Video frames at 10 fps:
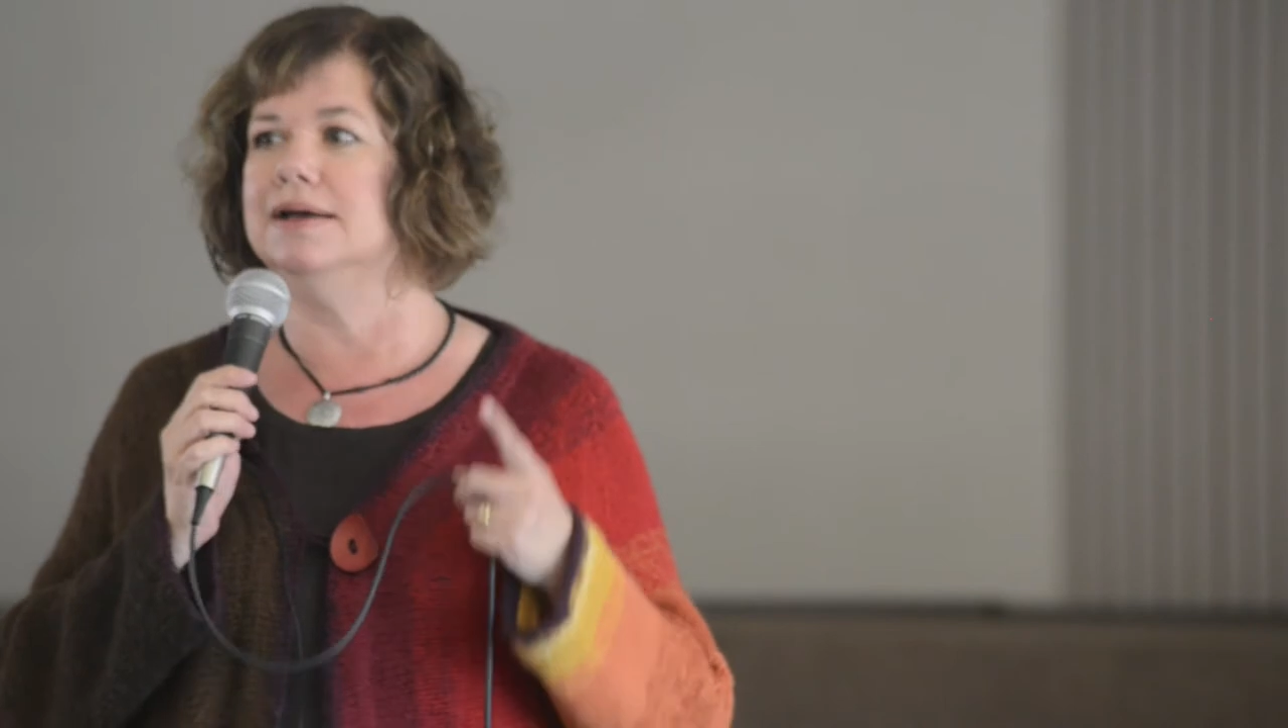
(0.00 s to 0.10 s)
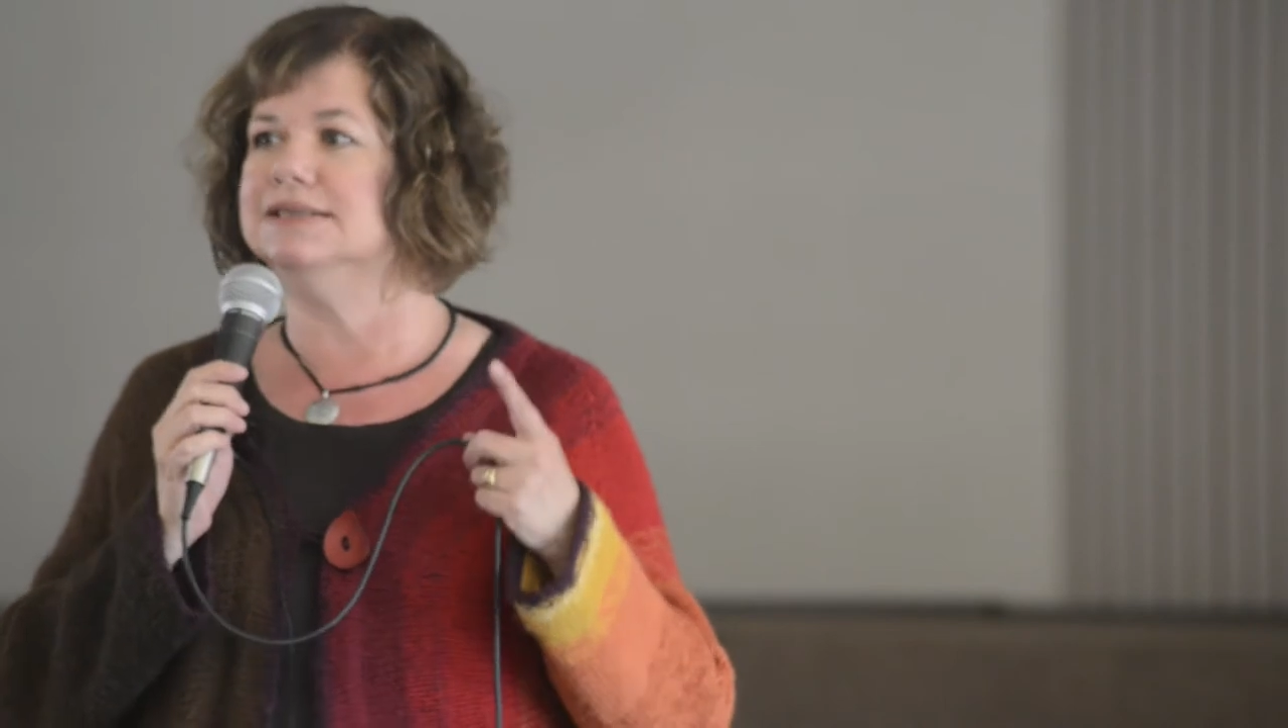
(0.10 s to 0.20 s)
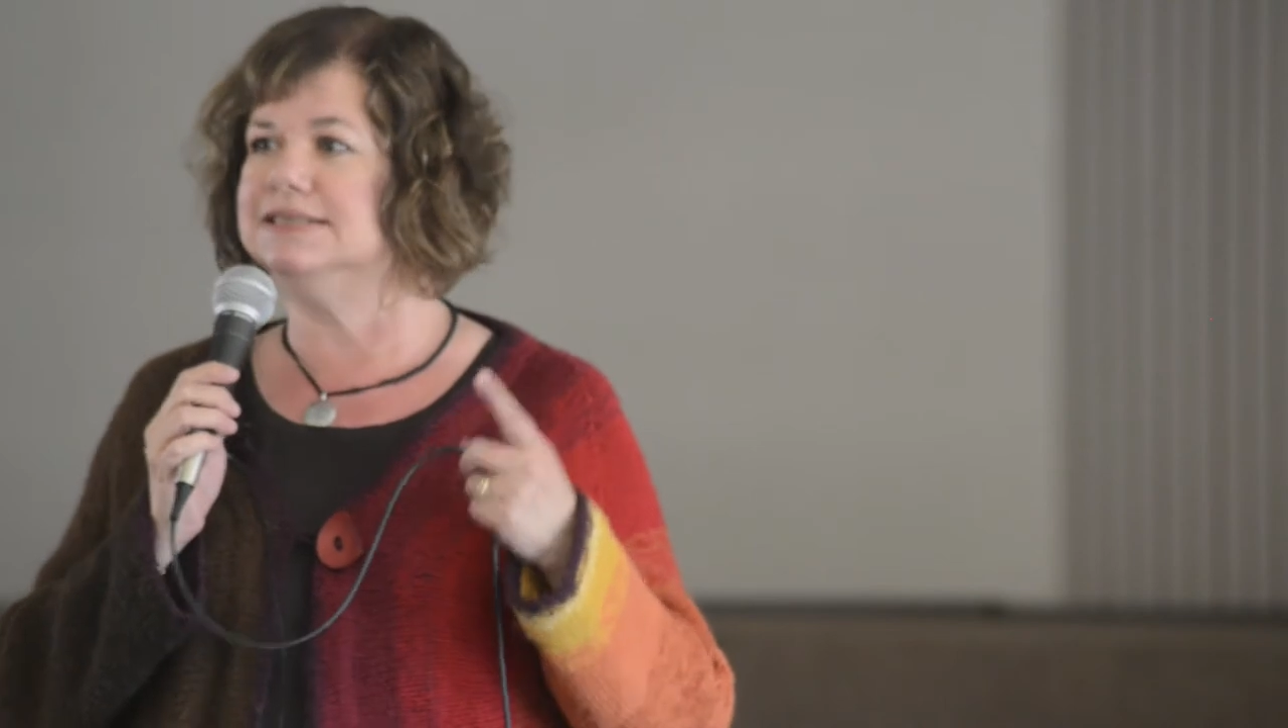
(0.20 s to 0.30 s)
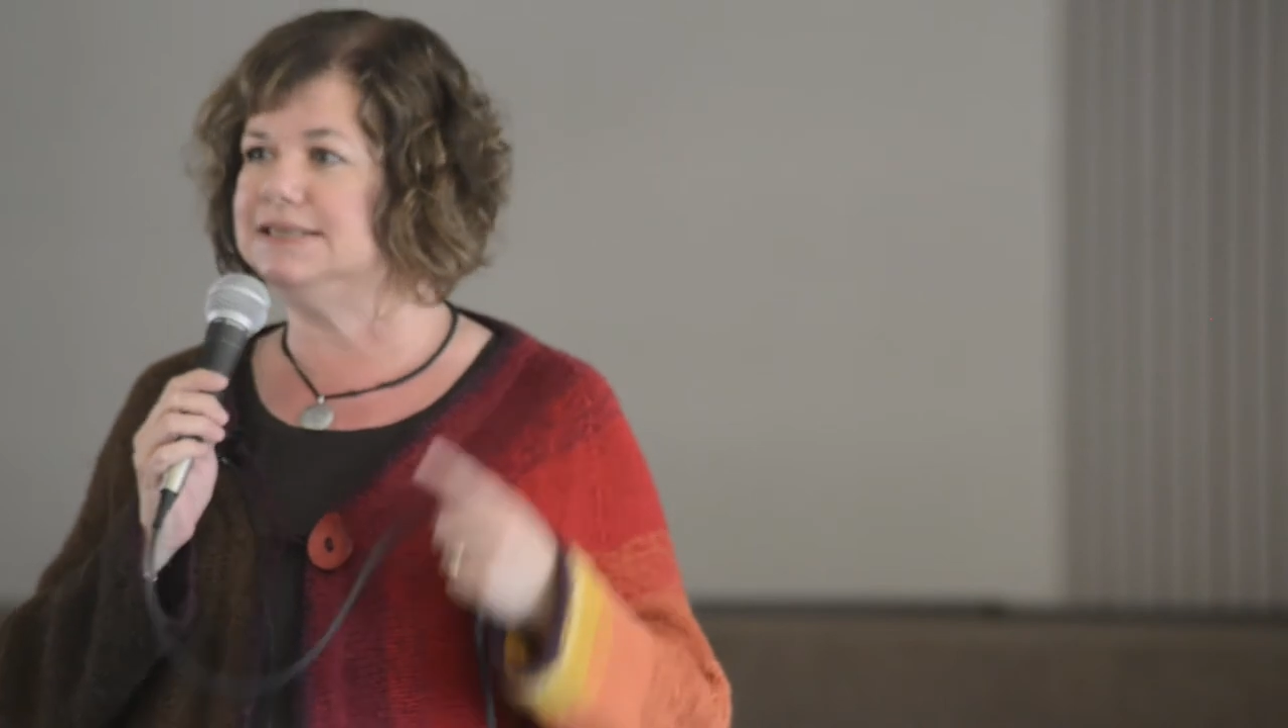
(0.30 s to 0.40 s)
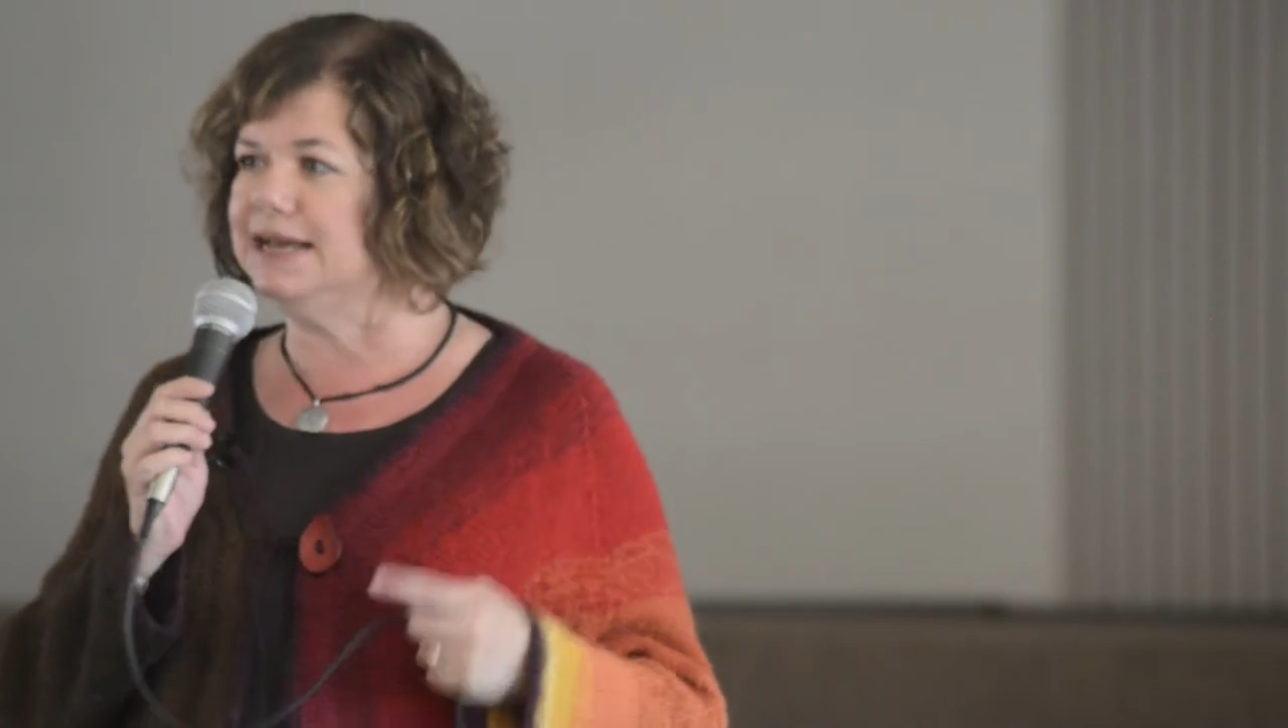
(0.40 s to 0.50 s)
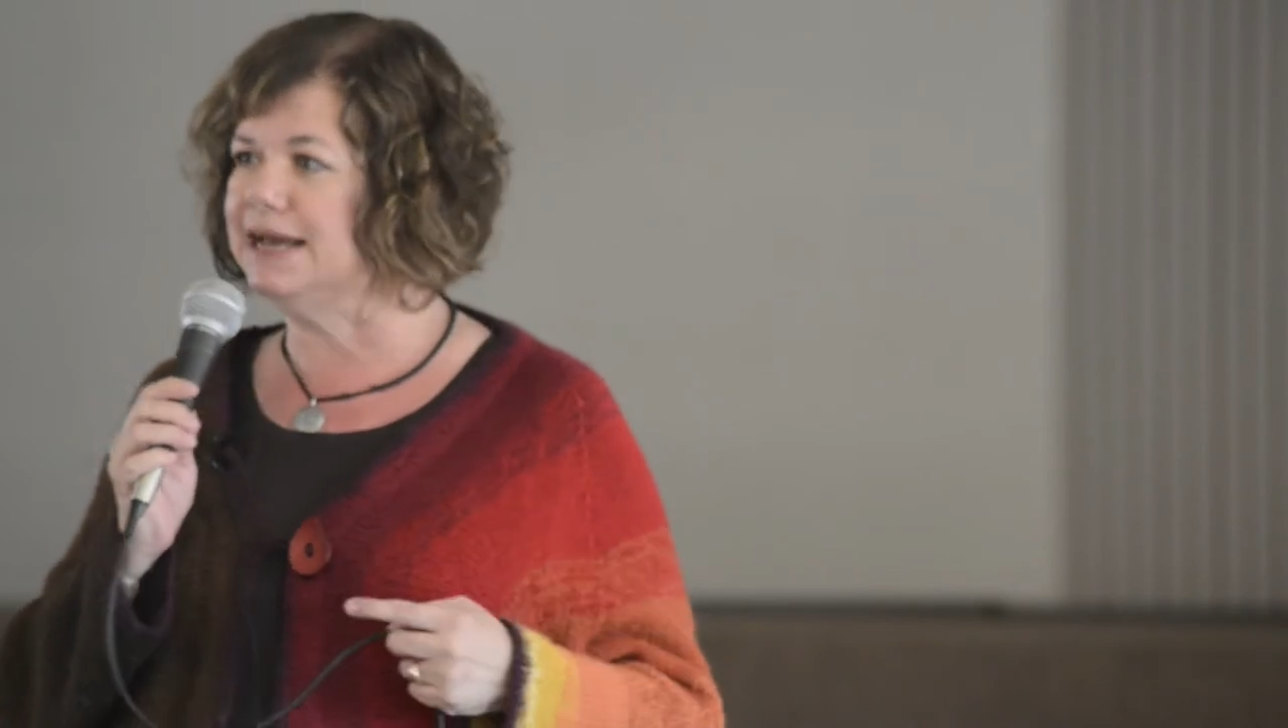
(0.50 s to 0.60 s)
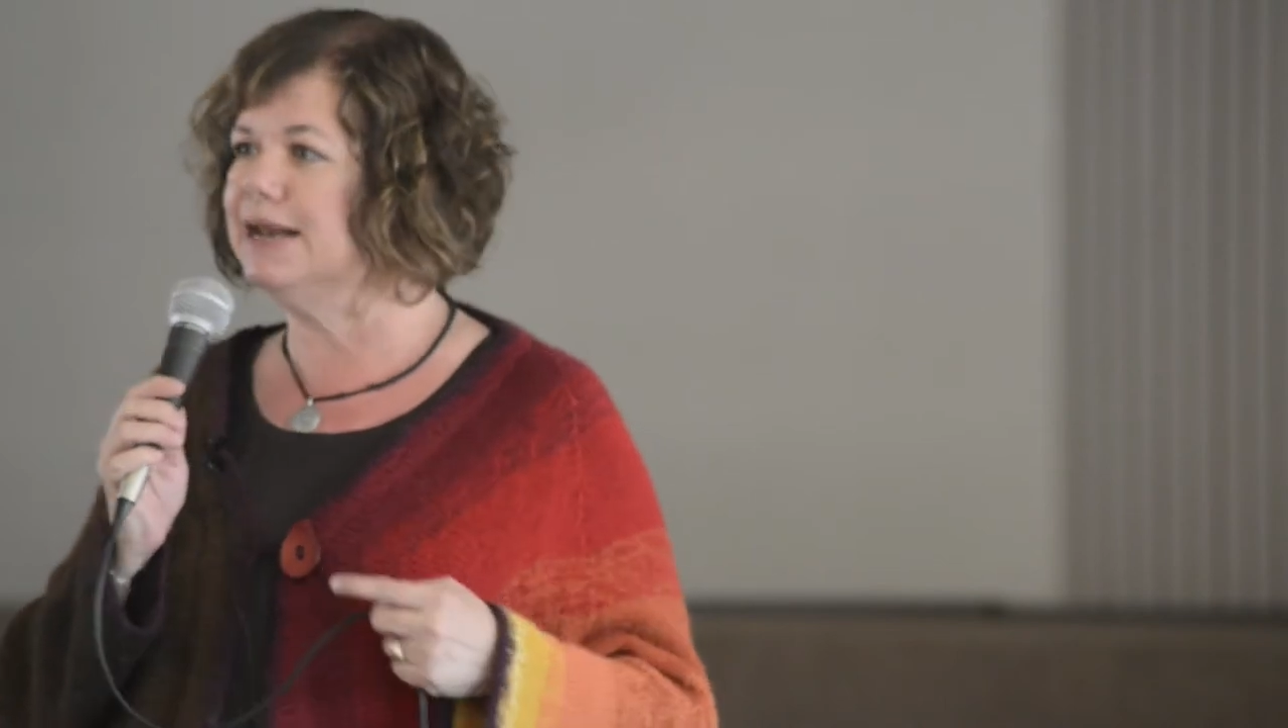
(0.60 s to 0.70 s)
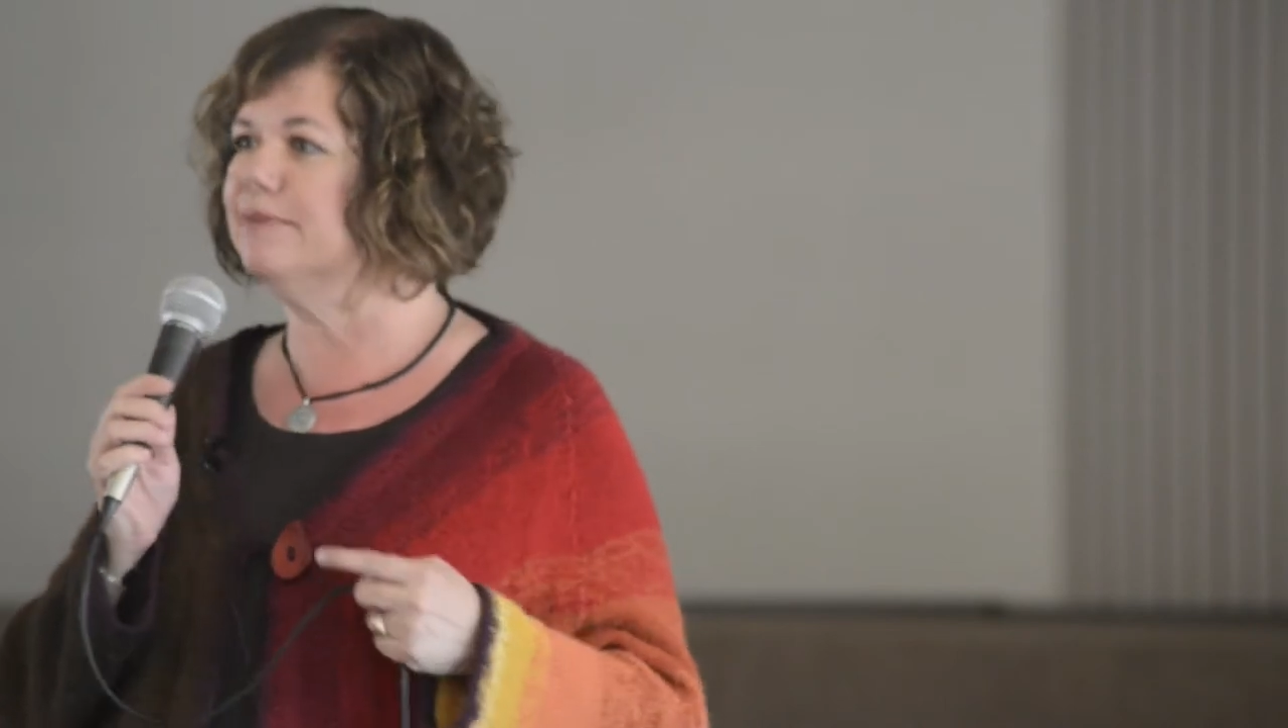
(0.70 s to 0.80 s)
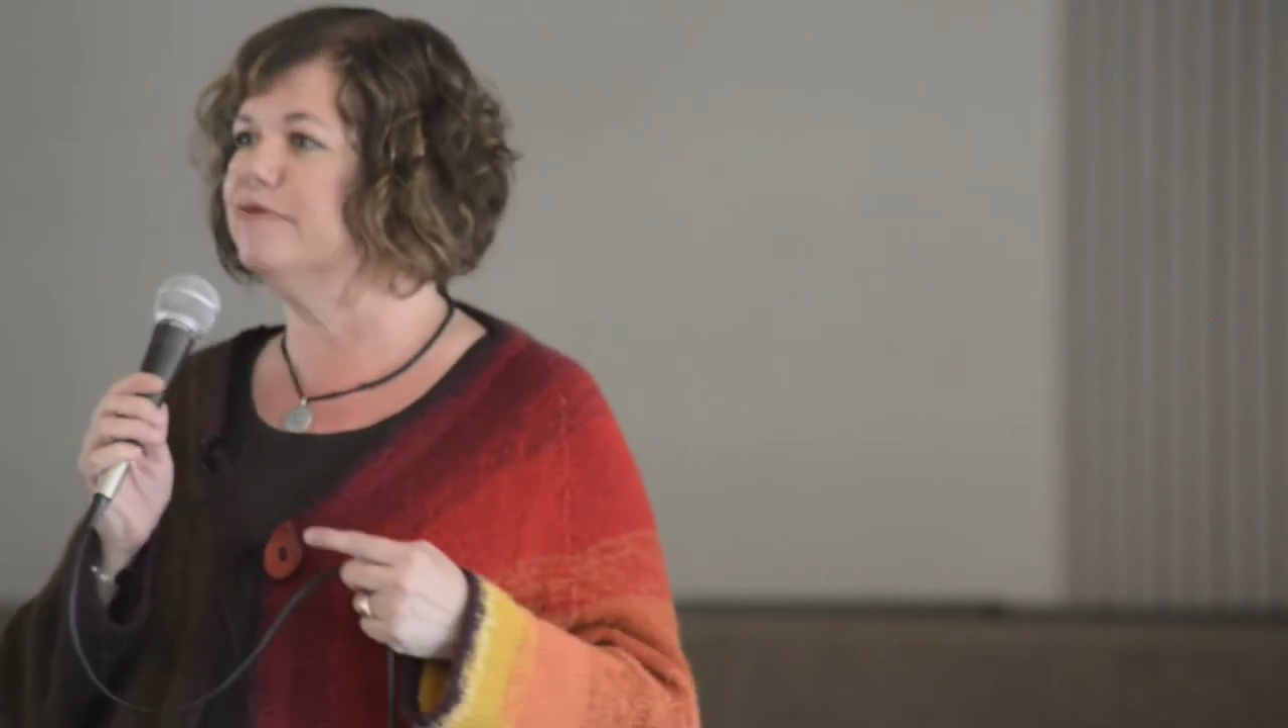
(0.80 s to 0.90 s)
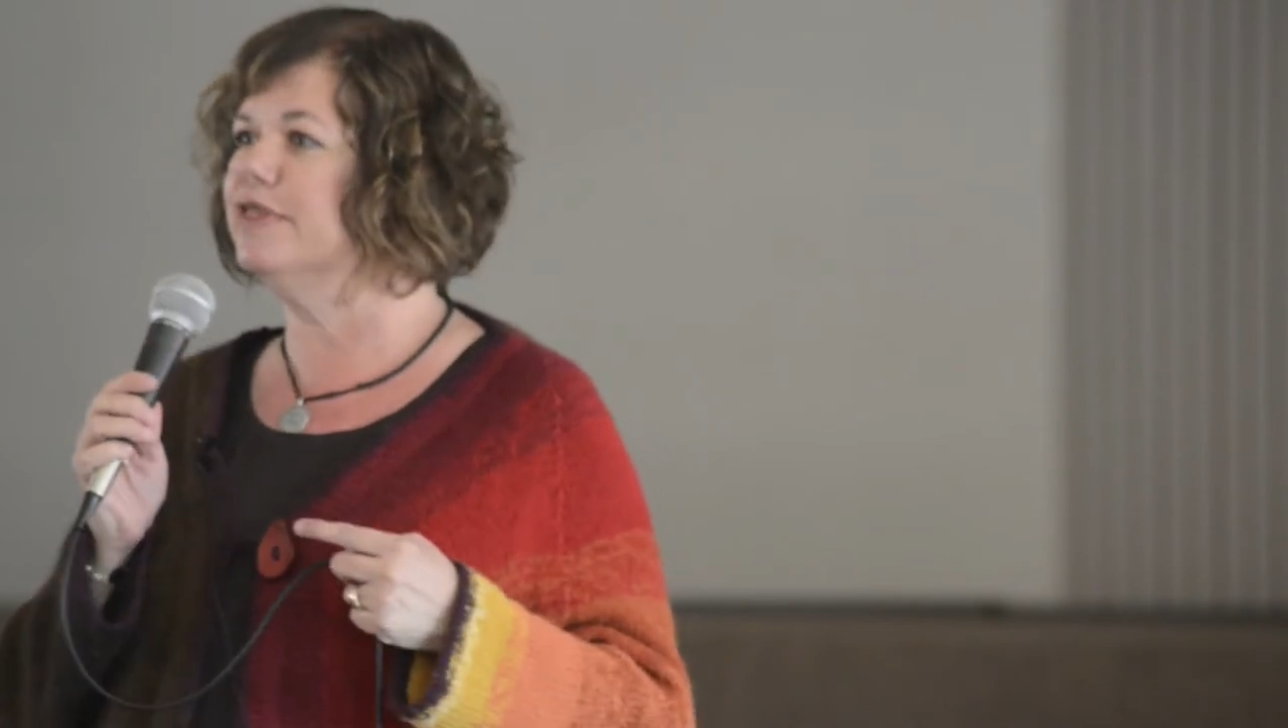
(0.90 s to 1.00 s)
stand up for